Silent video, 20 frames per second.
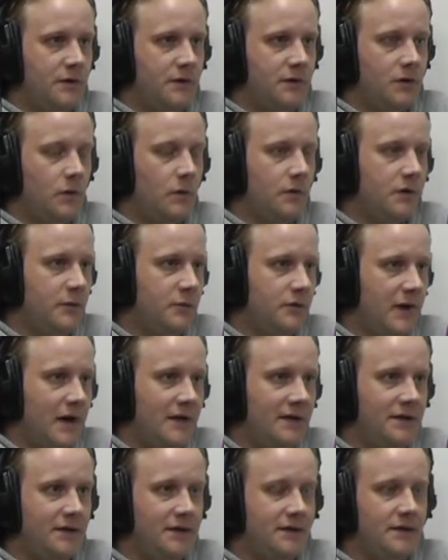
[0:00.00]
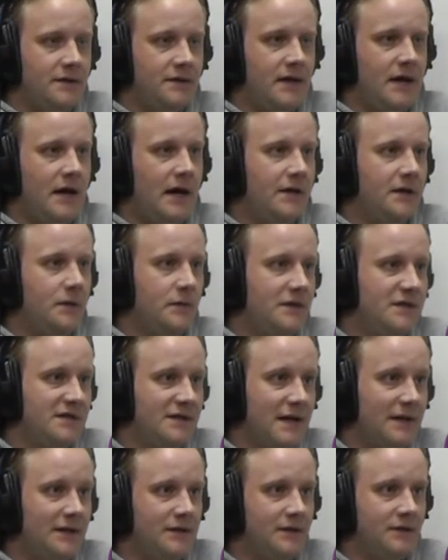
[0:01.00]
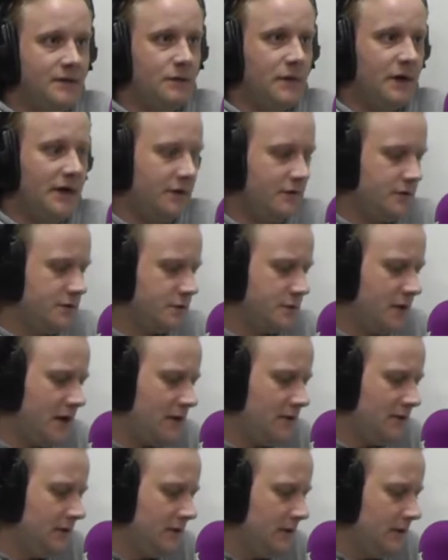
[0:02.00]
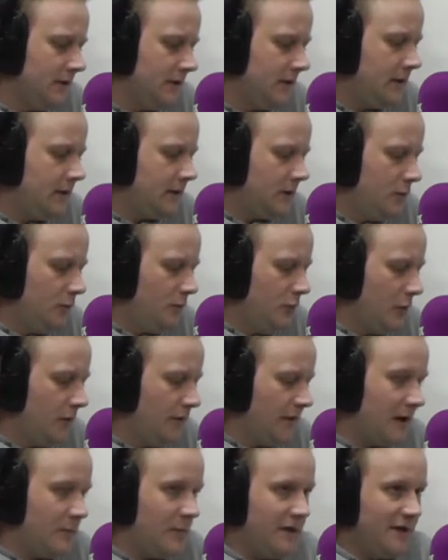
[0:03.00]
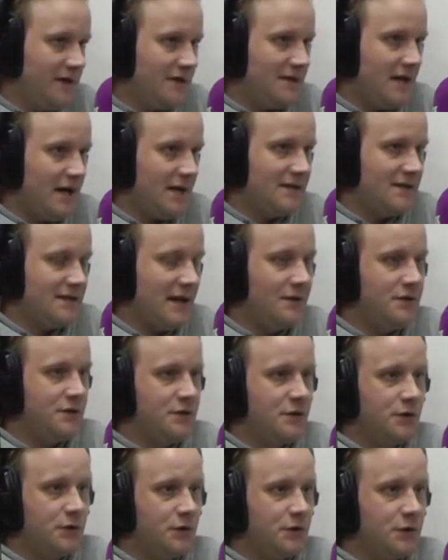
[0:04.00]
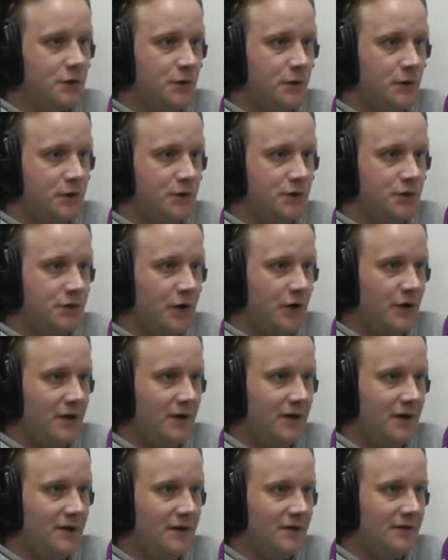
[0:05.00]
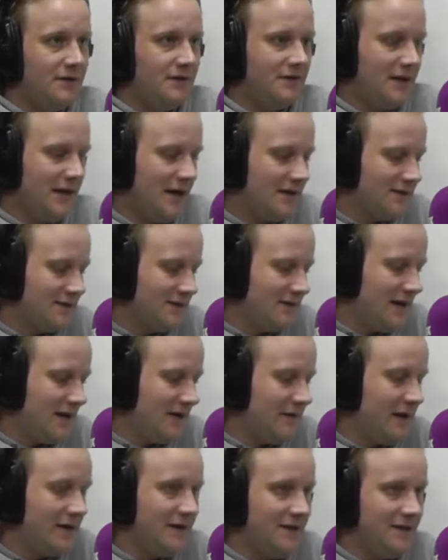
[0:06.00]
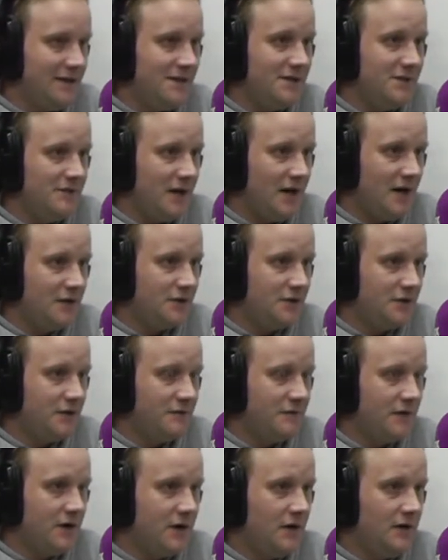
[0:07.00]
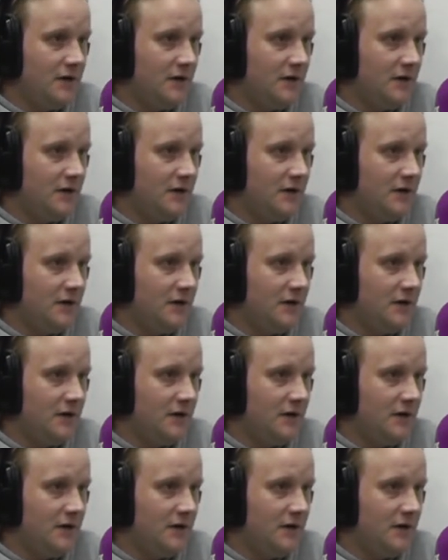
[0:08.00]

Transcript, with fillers: goalkeeper Andy and uh, Andy Winstanley, the winger as well. But that being said, Saracens could cause a shock here. Castletown have had an easy ride so far.